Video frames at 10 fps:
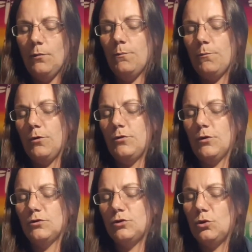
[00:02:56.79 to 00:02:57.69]
With
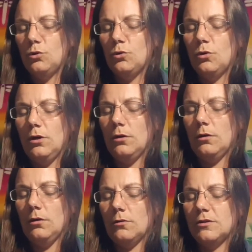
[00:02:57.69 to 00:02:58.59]
those two
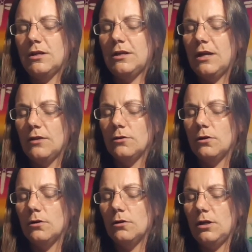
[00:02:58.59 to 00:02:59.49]

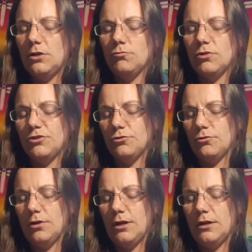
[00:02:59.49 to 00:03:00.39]
together in
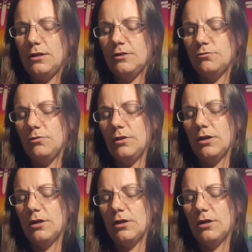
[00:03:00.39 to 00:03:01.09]
retrograde, it's really going to